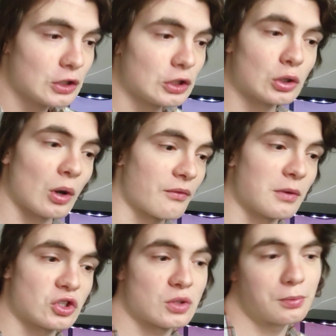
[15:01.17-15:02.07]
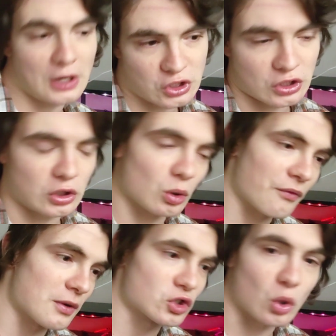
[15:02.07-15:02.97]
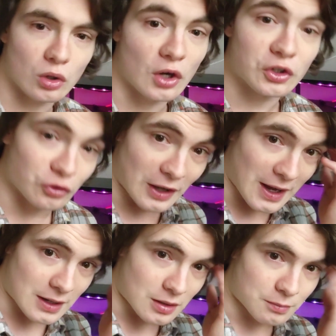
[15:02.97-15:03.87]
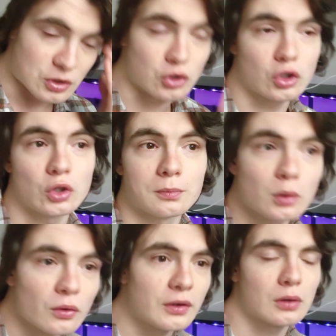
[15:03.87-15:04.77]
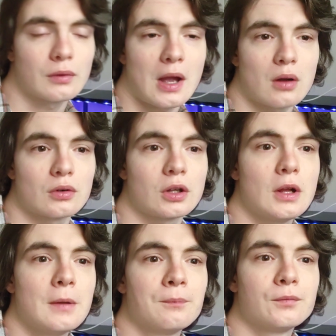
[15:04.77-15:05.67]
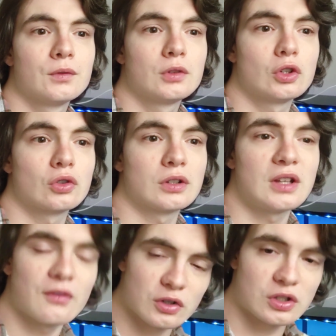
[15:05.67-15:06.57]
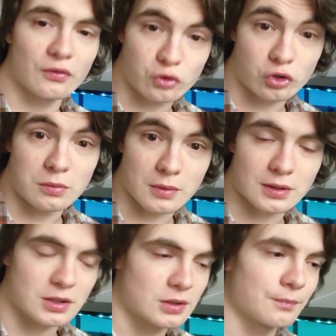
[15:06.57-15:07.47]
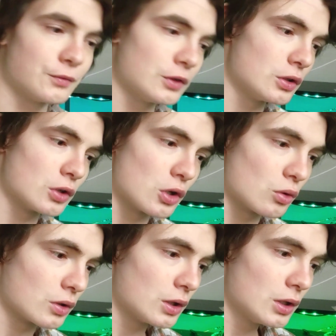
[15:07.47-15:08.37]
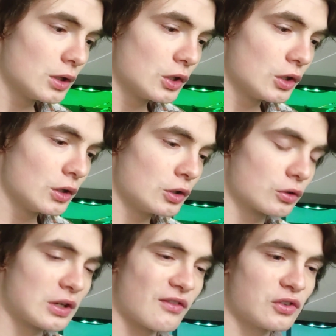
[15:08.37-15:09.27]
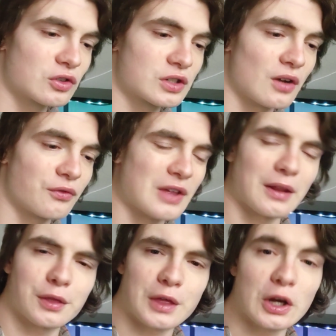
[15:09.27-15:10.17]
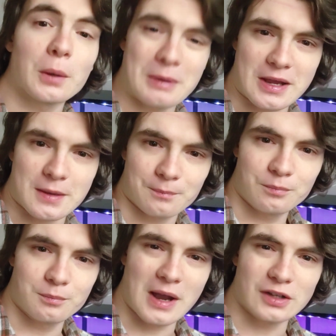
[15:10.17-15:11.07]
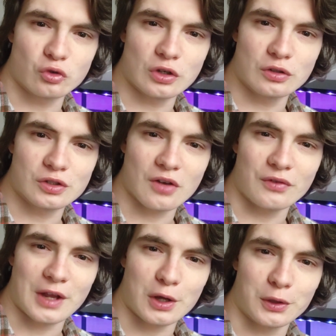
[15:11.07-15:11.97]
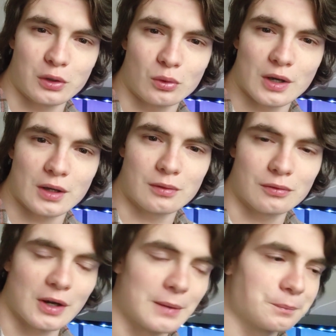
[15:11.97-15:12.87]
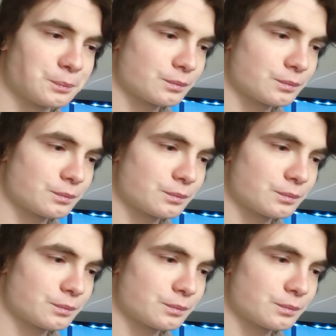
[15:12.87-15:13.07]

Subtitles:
You don't have much depression. You don't have much going on in your head because you're moving around. You're giving yourself treatment. You know, you're giving yourself that therapy by treating yourself in a healthy way, right?